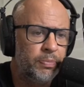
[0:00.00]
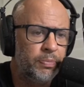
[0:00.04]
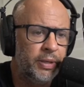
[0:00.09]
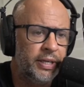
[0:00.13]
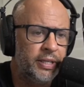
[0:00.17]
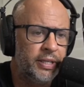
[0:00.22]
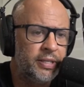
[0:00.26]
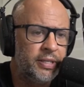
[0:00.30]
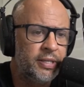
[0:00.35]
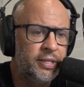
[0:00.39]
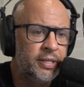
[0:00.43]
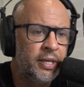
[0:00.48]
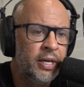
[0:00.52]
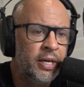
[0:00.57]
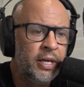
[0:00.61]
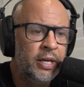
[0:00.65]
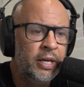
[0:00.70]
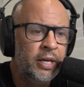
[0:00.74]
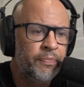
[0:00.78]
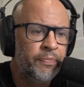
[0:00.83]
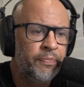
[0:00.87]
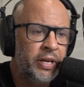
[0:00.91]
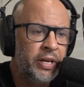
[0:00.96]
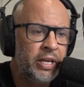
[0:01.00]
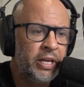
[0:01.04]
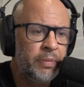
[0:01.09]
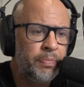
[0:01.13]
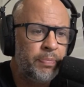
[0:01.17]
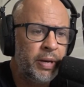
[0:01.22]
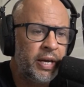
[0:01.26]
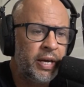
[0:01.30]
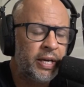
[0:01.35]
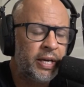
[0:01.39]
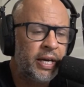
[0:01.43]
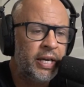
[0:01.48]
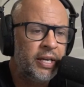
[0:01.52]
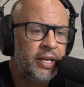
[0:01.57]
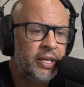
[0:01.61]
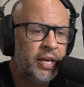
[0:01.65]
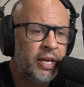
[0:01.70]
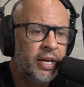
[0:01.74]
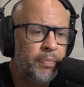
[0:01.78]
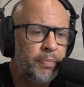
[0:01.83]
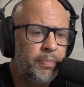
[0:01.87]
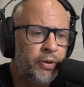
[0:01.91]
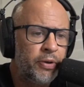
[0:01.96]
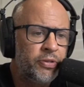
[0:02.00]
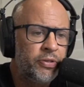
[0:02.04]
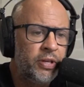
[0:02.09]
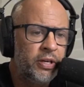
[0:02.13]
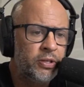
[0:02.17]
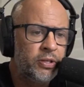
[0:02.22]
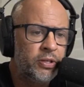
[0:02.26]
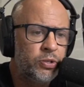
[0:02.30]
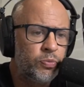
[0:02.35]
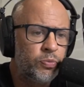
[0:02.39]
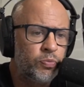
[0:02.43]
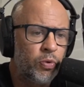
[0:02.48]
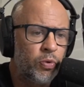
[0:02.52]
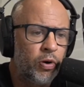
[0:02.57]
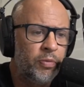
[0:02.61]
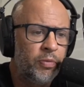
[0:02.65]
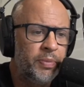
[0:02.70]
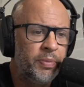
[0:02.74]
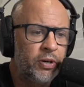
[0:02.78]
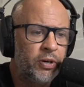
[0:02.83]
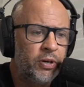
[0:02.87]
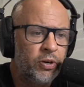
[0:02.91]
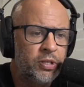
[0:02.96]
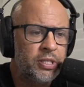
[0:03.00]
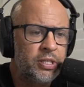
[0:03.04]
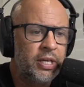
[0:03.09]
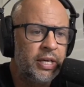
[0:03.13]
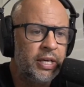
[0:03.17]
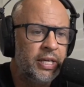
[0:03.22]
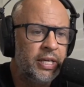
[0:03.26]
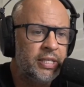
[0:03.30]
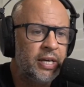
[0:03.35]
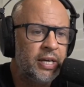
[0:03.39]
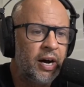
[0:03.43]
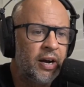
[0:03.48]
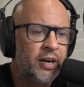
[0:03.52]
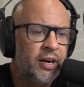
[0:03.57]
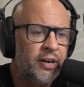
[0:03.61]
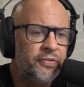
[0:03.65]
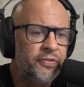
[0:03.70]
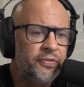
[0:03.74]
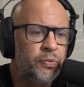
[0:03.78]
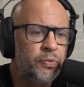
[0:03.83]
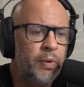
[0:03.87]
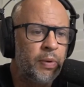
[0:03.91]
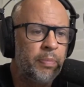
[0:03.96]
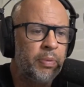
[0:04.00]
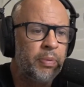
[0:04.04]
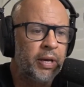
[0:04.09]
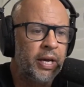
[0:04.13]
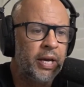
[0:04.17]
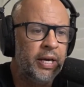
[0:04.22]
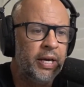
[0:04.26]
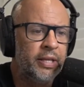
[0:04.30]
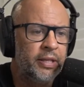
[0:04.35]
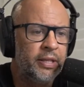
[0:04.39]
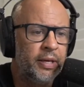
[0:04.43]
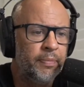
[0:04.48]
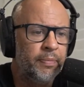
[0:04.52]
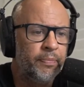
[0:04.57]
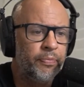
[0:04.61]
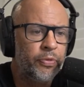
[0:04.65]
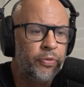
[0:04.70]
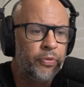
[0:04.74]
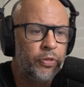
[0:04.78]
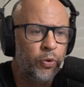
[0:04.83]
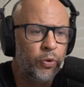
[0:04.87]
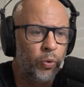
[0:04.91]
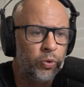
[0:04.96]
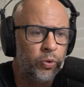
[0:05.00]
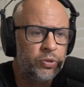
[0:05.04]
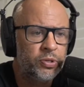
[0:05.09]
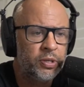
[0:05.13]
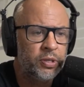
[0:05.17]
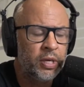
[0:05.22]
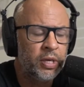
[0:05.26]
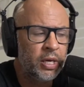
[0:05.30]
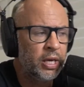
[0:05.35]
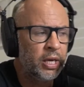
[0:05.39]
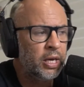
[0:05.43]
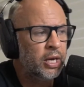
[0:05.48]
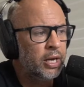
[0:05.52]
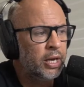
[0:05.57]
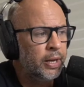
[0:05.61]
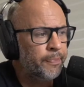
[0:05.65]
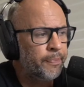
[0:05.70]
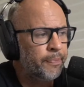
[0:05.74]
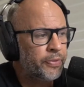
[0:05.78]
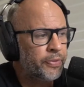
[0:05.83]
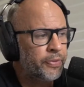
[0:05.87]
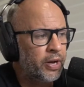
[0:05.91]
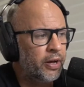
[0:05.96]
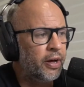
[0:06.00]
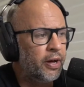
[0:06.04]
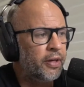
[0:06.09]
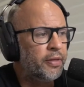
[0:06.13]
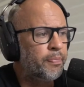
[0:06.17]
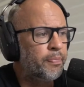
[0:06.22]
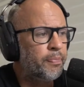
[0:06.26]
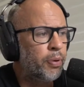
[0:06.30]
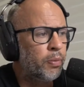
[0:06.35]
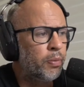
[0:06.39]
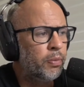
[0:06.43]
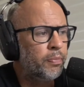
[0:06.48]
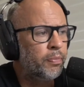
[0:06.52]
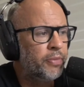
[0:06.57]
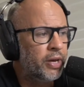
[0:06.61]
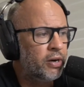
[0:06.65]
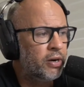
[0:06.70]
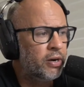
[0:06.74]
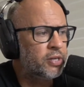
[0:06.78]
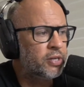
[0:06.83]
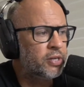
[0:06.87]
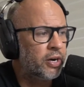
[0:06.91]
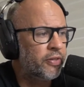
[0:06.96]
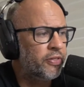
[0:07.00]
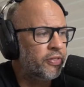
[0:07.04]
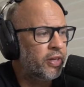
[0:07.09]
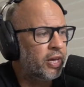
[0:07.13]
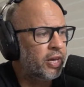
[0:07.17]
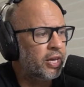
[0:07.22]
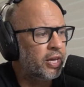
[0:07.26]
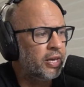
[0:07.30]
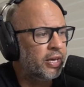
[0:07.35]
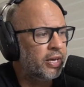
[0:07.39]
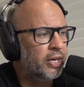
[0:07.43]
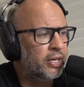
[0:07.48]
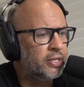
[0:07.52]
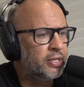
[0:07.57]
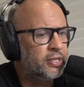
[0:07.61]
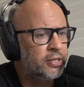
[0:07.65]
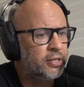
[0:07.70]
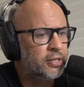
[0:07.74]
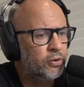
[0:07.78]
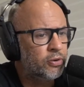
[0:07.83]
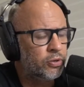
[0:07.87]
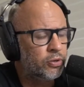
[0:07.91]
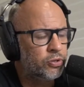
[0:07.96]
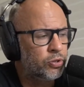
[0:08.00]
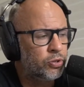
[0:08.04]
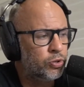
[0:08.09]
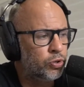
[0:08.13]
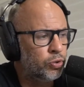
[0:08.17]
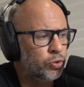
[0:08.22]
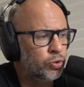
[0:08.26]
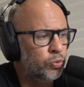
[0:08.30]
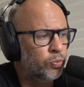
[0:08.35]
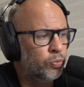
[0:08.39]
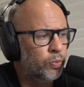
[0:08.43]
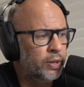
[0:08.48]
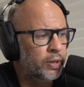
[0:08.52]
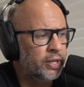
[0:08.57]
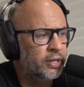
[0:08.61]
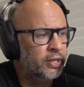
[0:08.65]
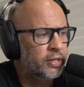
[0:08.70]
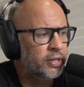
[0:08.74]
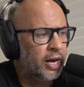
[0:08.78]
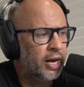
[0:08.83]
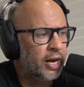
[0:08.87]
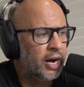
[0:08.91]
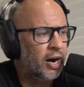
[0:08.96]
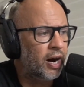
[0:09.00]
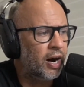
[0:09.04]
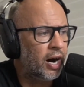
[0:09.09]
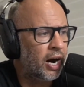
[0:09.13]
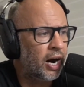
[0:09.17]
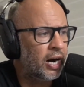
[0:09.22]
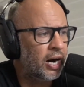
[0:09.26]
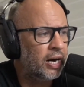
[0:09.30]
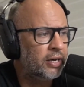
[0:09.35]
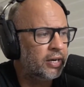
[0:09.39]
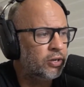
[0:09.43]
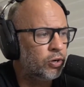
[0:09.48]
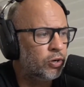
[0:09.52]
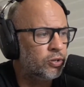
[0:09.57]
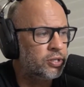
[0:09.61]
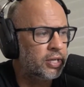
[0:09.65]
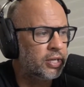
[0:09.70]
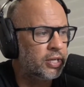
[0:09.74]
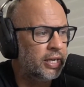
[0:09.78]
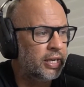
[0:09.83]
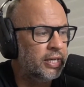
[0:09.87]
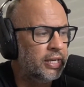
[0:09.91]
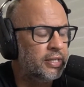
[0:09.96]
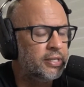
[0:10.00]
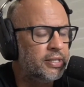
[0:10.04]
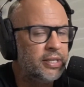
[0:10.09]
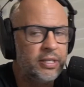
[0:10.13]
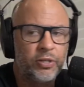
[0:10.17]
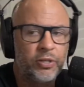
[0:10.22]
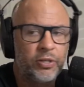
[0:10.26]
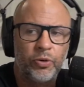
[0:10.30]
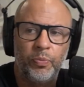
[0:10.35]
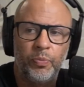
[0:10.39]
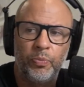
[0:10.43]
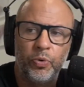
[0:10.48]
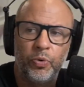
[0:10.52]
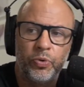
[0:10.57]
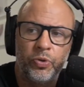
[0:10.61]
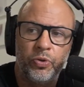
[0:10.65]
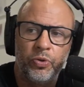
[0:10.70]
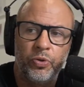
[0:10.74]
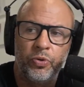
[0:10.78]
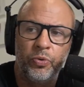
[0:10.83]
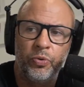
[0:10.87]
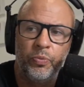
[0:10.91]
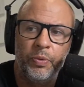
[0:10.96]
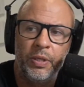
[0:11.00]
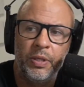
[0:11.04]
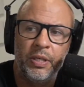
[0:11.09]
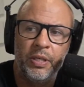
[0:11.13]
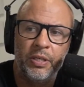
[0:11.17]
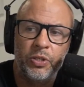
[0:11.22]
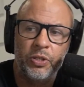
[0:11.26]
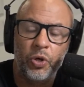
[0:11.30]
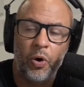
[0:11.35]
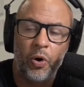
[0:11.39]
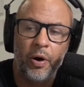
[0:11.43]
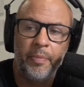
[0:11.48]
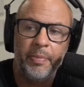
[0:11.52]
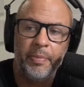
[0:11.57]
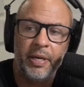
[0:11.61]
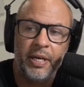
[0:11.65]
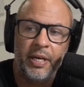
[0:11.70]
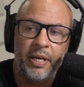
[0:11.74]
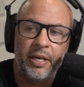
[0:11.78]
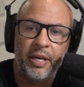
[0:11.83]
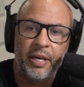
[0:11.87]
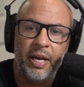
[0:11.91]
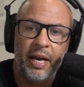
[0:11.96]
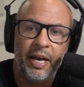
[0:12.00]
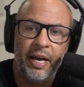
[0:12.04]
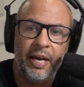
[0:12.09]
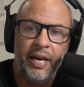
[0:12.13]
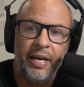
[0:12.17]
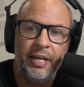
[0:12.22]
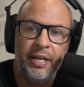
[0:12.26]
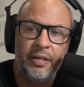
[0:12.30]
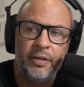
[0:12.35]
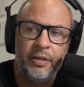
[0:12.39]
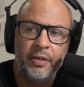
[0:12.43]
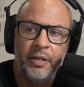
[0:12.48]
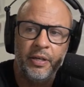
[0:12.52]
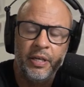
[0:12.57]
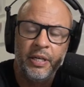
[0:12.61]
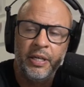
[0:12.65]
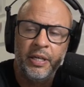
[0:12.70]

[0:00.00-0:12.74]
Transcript: blitz? DDP and Cannonier both did it to Rob, and Costa hits hard enough to replicate them. Thoughts? The problem there is I don't think it's got to do with how hard Costa hits. It's got more to do with the timing and